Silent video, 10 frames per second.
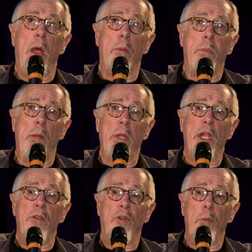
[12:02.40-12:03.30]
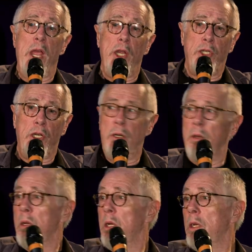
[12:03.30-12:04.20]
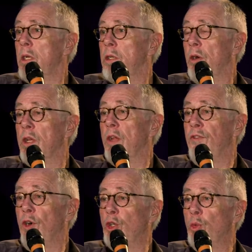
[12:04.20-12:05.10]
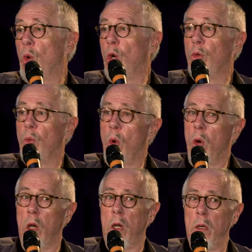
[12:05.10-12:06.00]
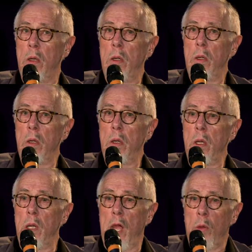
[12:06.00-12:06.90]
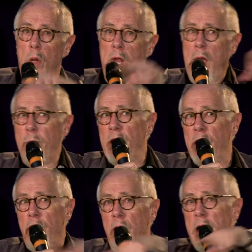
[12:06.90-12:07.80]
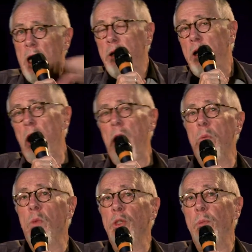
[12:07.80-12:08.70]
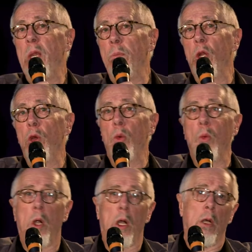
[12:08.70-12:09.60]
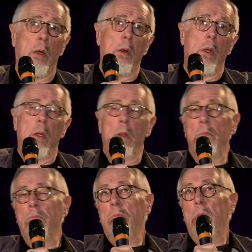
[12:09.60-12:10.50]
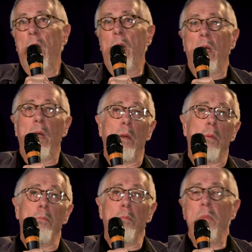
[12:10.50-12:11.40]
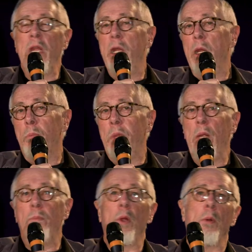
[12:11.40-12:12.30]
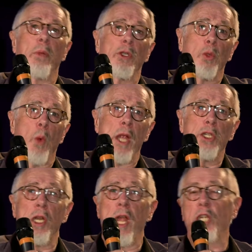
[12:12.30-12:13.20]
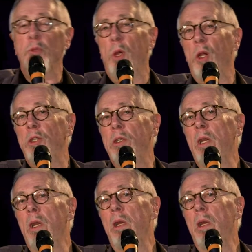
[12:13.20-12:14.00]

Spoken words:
on Public Information during the First World War. And what happened during that time was people who were media people, persuasion experts,